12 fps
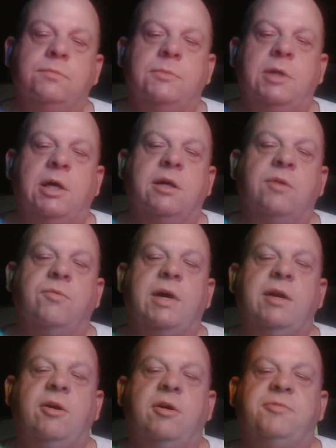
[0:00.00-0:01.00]

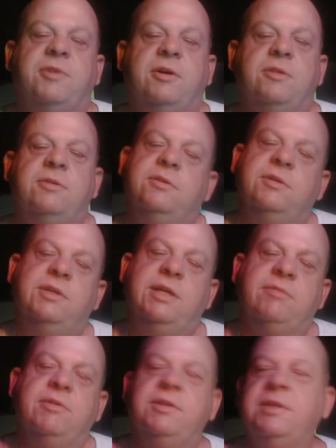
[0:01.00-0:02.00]
write off
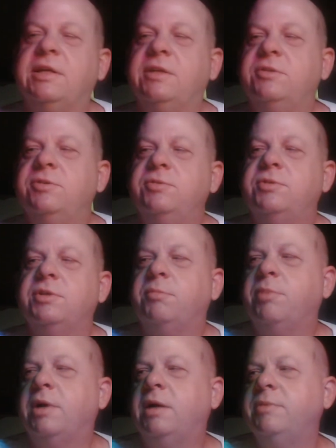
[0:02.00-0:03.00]
everything I do to the
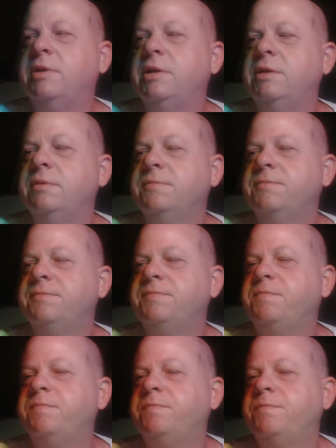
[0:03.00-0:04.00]
property
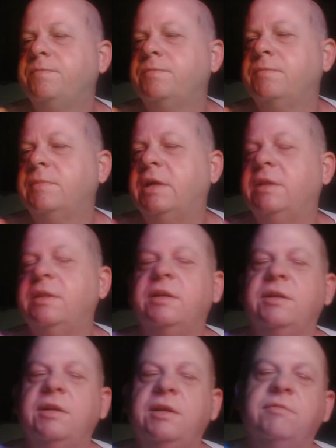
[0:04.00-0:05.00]
and
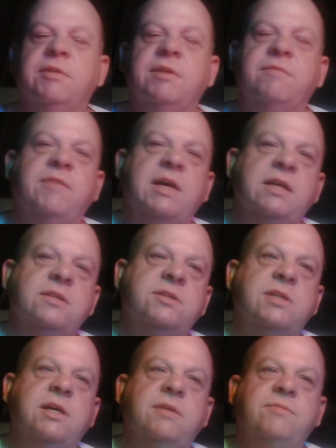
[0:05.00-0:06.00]
then even
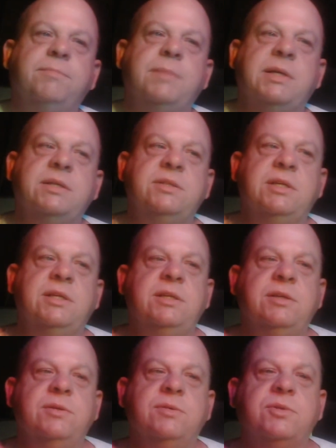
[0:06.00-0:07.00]
advance that by 10
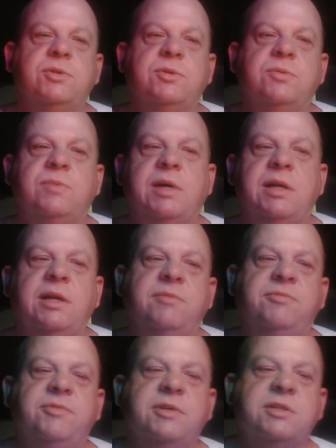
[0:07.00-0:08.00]
years. So why
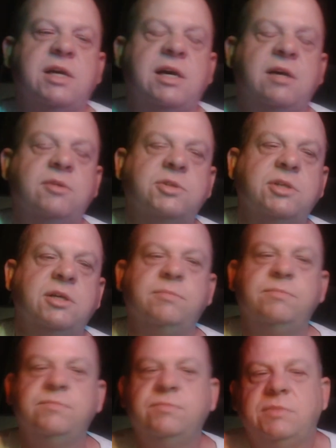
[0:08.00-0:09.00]
not fix a house
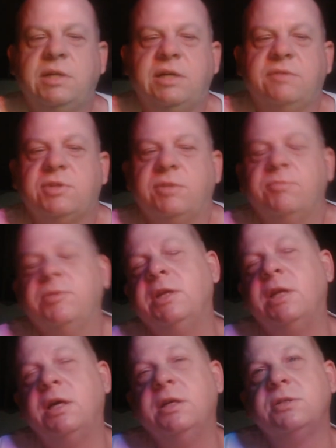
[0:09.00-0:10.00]
up, have
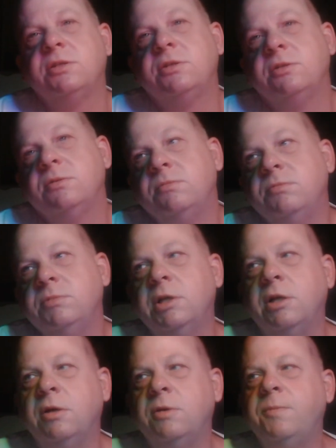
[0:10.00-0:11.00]
something nice, you
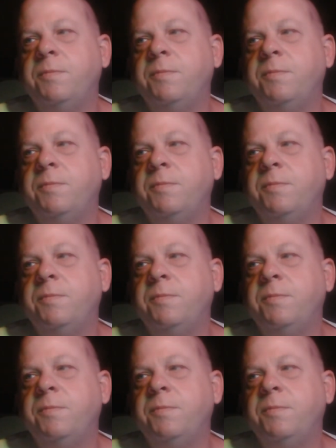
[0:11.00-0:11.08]
know?